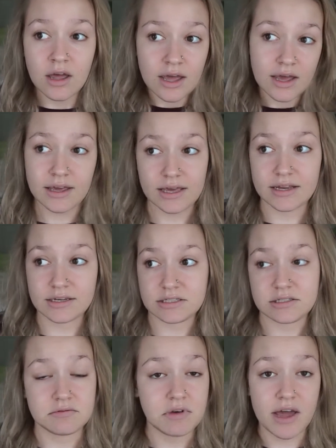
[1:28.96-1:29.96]
and
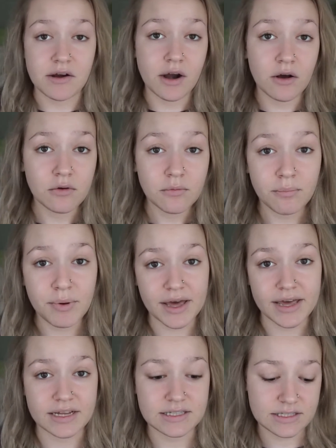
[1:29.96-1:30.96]
I don't know,
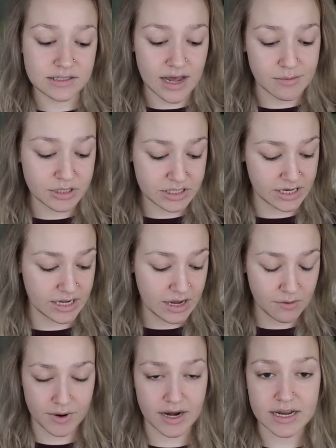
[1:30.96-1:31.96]
but I'm just gonna
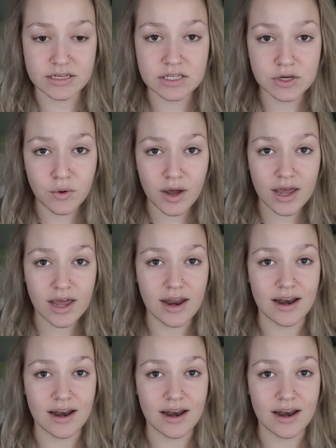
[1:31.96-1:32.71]
get right into it,